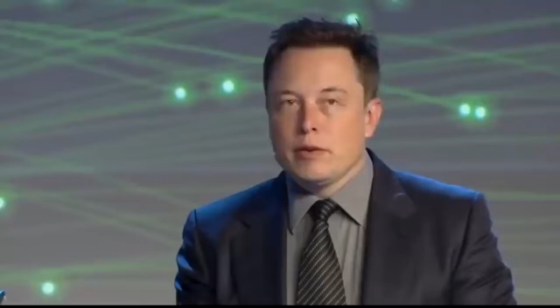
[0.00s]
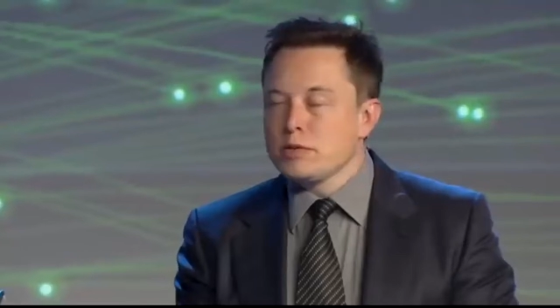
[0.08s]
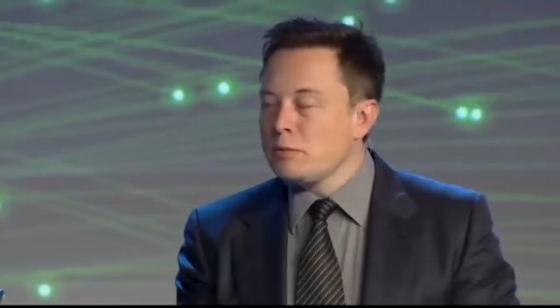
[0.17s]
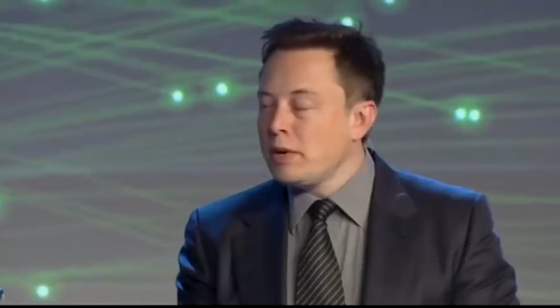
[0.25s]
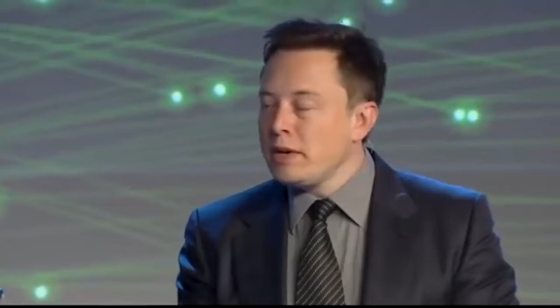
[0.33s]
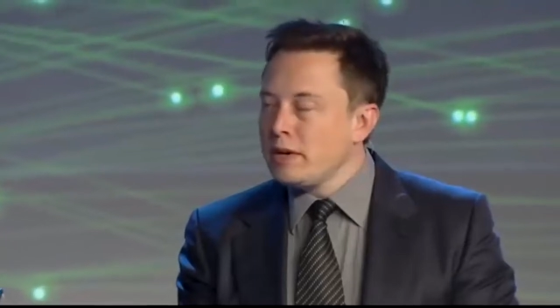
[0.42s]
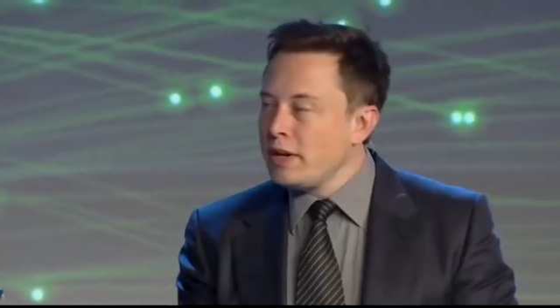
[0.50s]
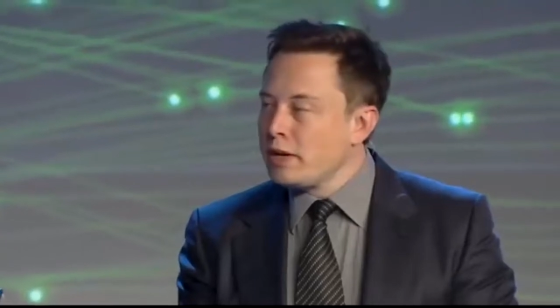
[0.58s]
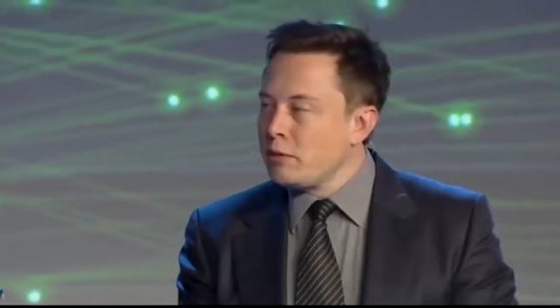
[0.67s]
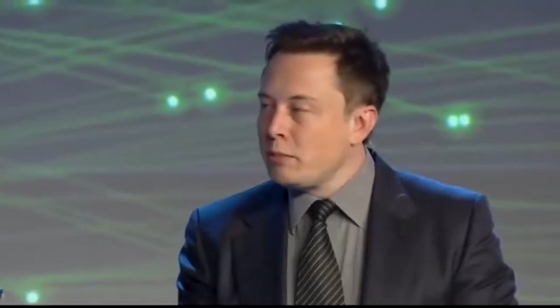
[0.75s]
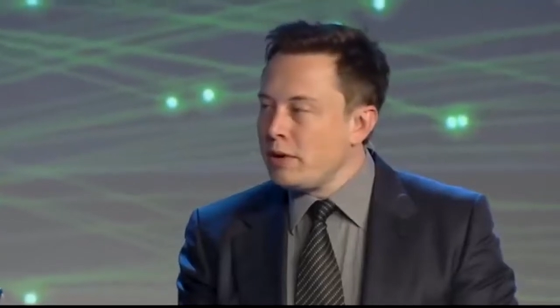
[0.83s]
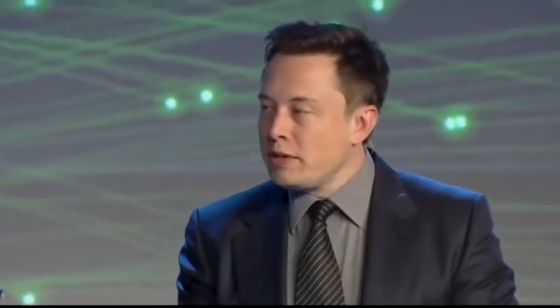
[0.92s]
if there was a
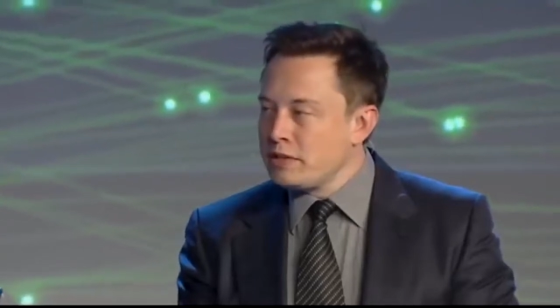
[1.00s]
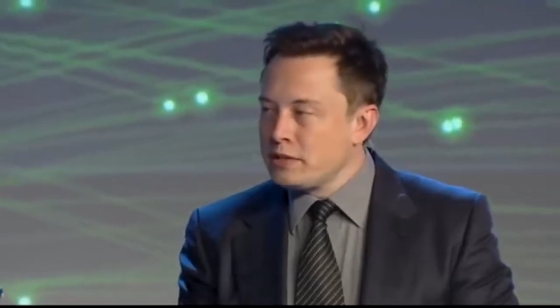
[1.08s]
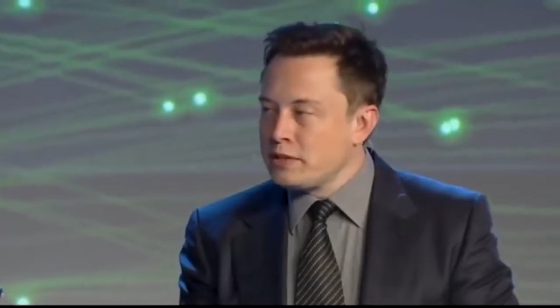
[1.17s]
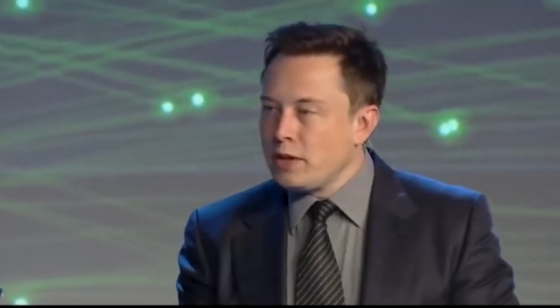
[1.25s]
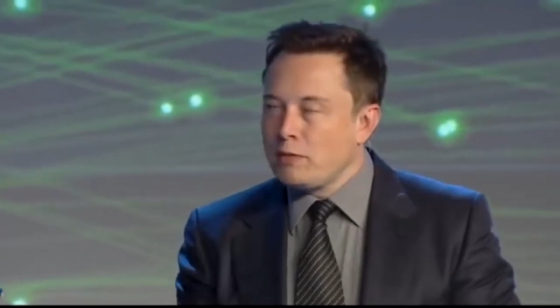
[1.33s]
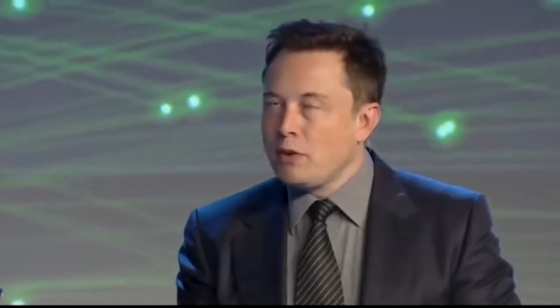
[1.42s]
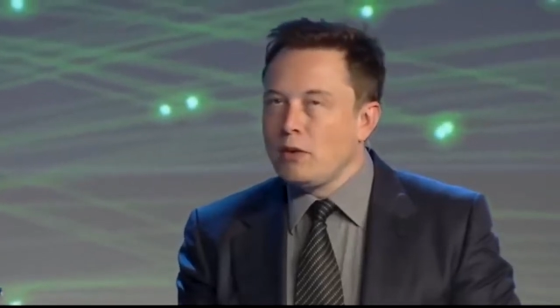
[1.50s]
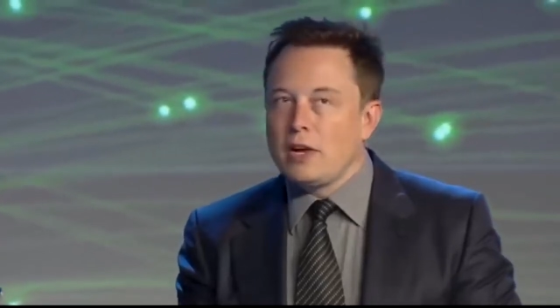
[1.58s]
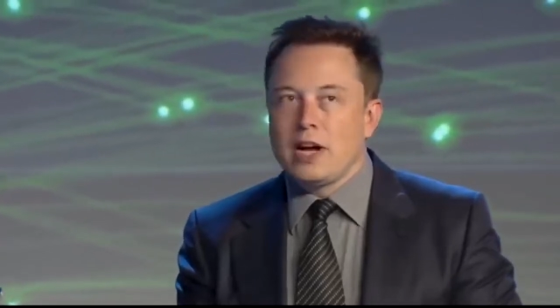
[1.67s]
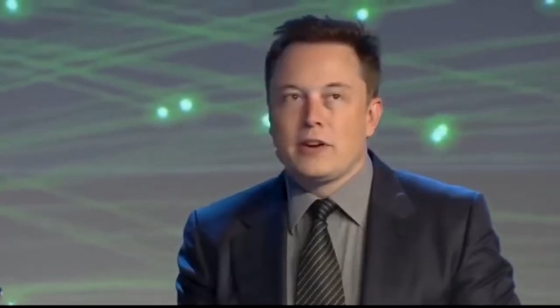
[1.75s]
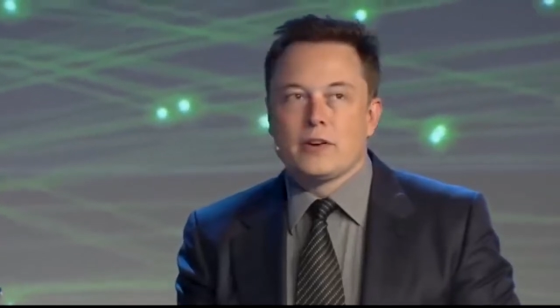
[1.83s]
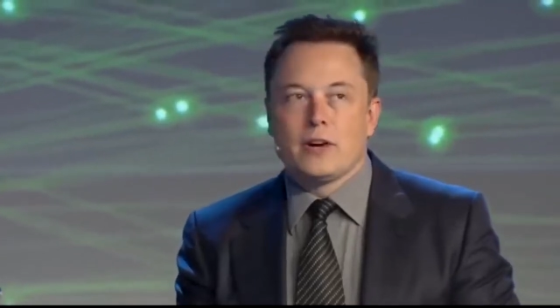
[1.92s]
button I could press to stop
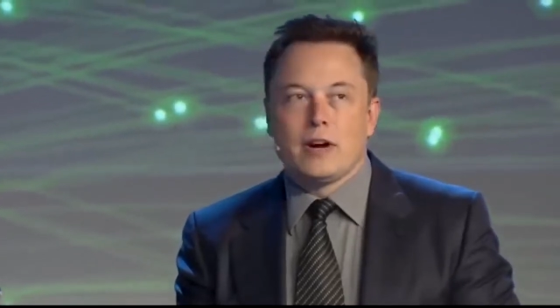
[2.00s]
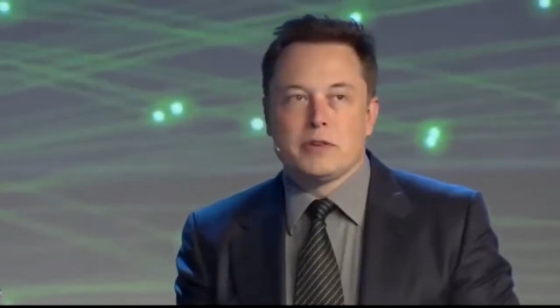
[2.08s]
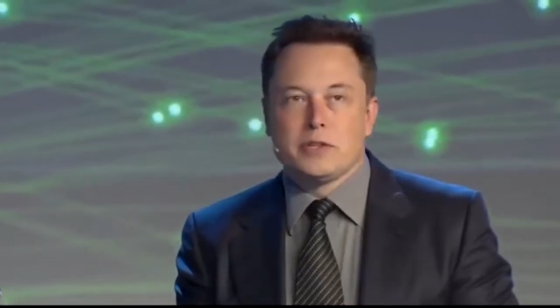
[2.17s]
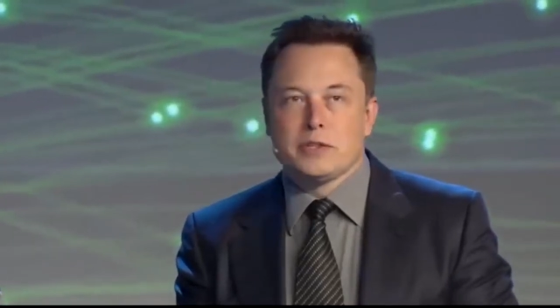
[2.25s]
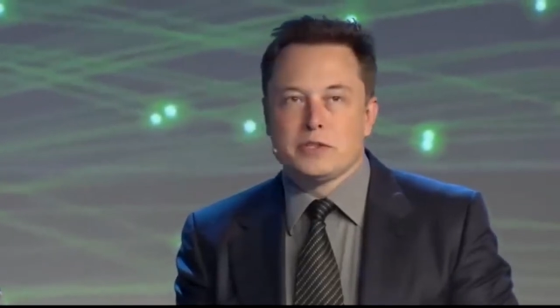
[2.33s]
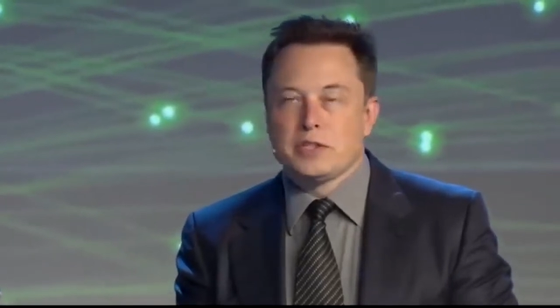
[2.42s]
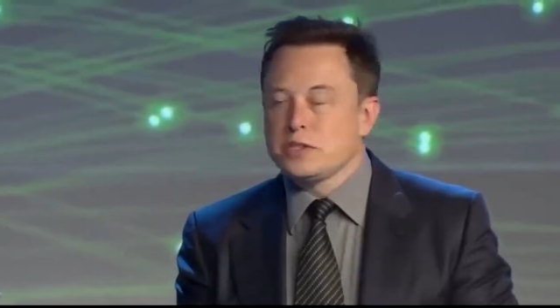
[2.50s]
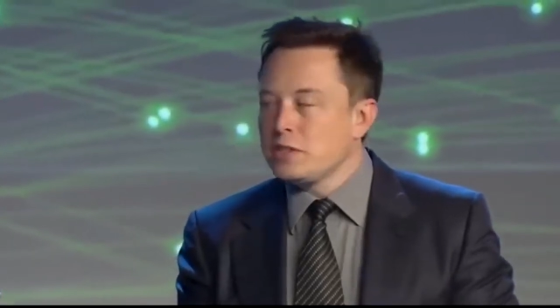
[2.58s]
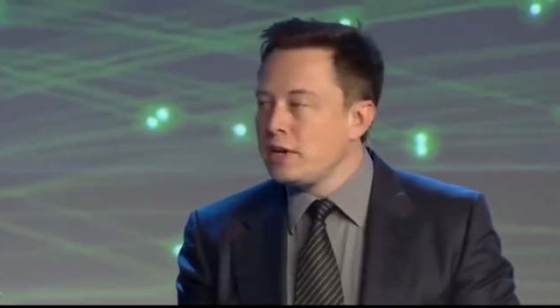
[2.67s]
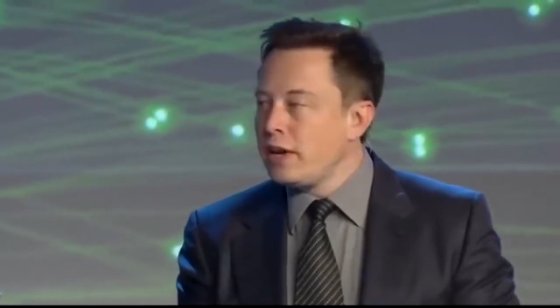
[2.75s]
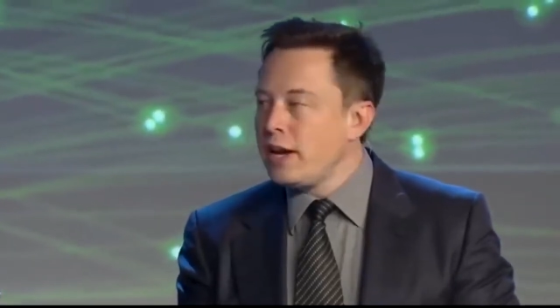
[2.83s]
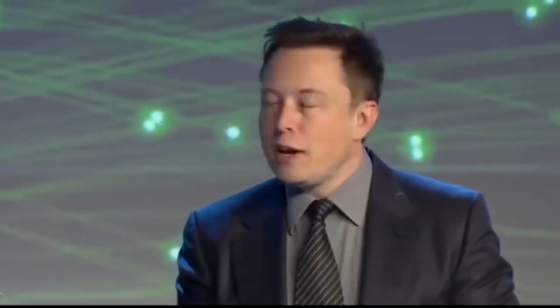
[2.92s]
all hydrocarbon
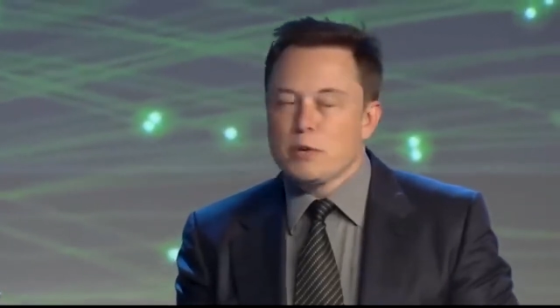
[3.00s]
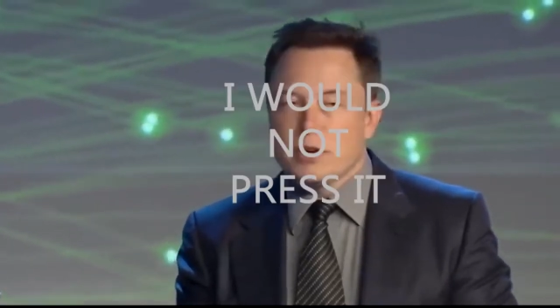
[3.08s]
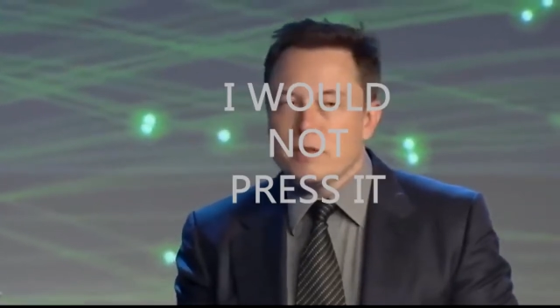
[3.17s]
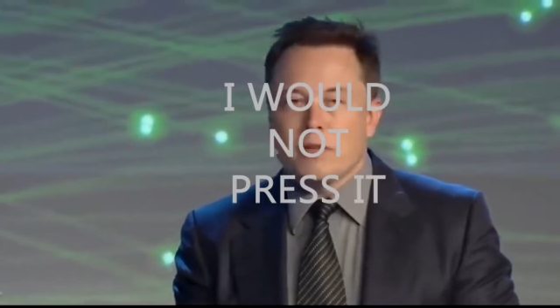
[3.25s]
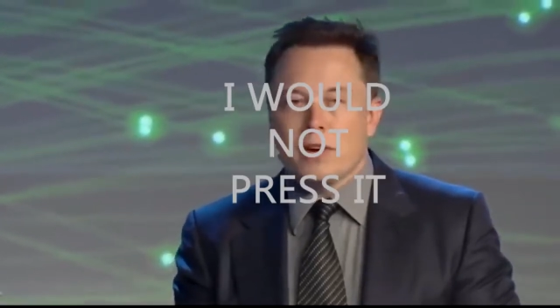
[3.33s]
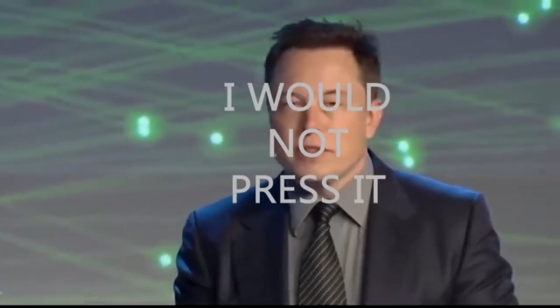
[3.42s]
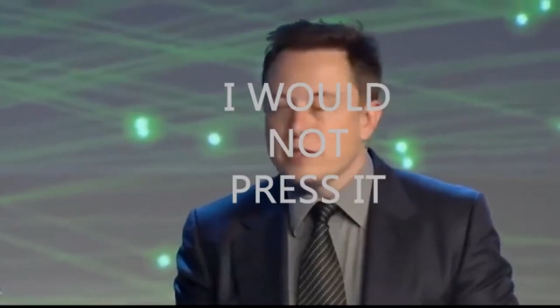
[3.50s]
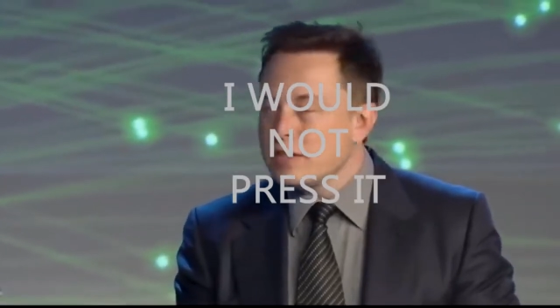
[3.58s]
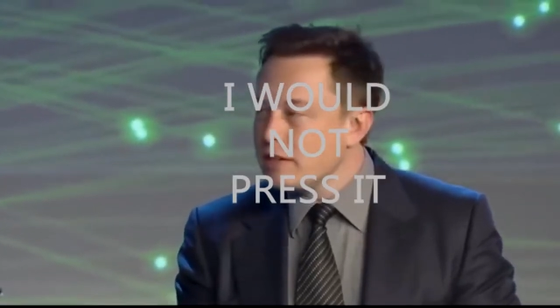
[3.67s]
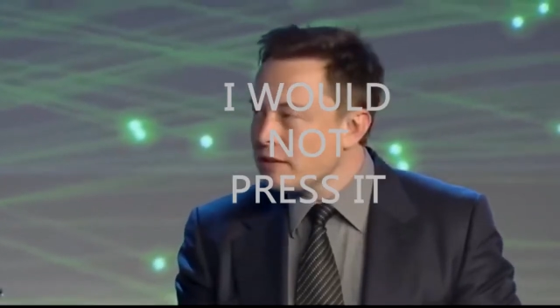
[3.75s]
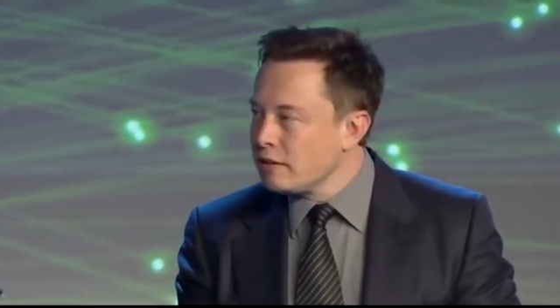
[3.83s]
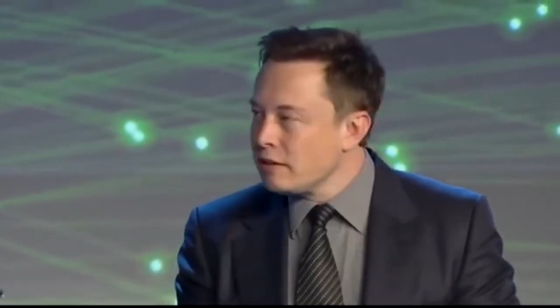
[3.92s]
usage today, I would not
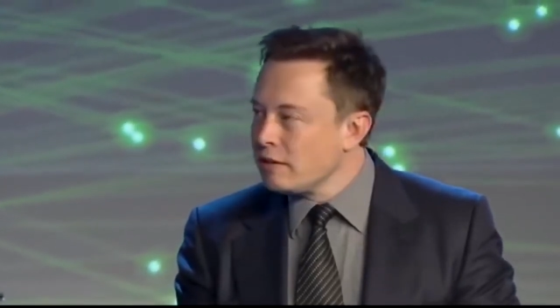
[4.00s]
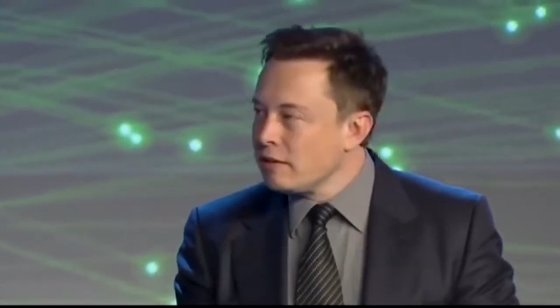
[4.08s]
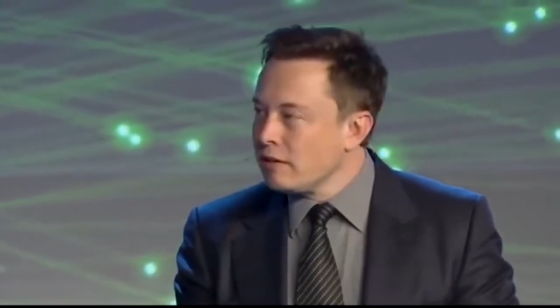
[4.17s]
press it.